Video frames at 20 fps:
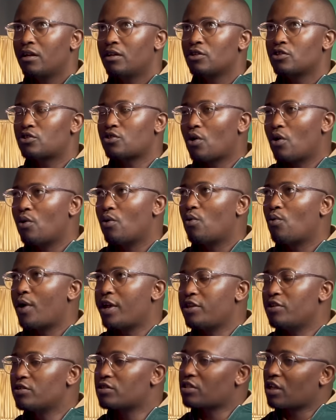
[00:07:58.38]
So
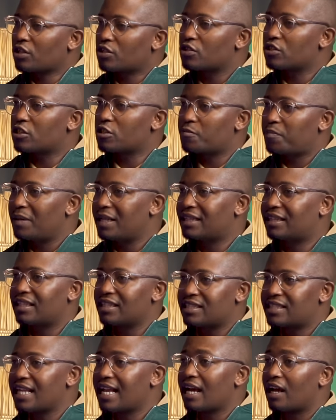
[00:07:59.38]
when you start to split
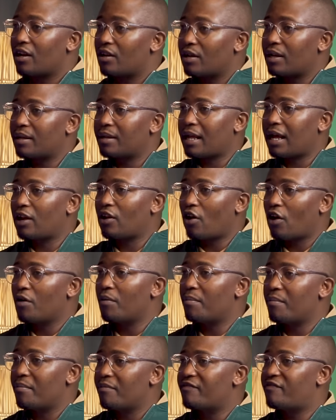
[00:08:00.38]
this thing
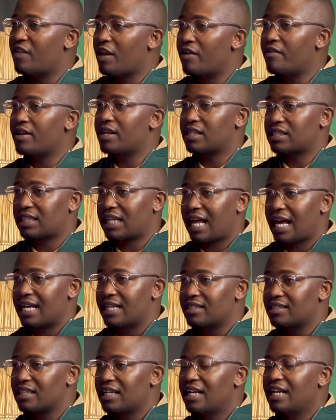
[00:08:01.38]
along various
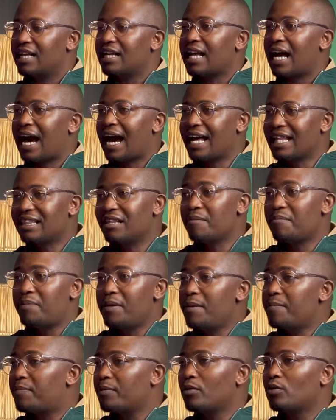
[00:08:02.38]
lines, other
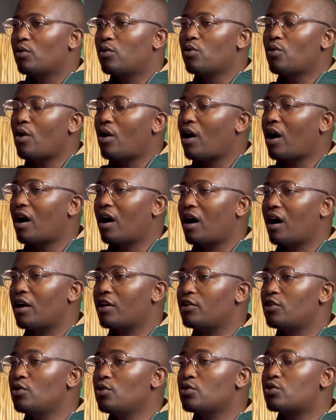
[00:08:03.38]
people who are
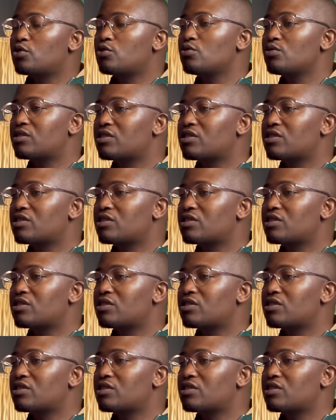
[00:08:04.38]
used to